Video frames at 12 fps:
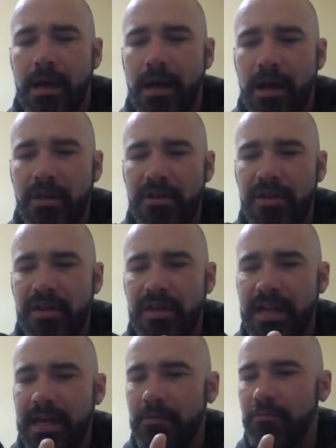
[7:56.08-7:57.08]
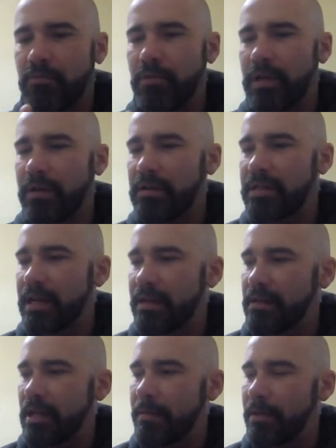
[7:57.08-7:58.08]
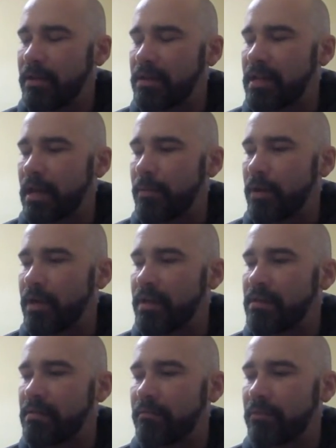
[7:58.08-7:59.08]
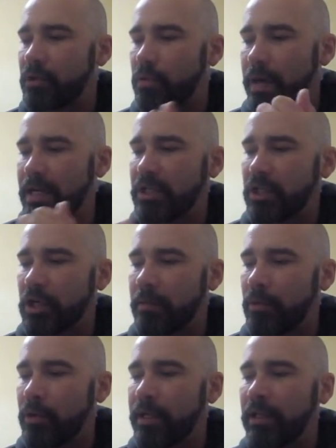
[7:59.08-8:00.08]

Other than that, what else can I say about this camera? It's quite durable.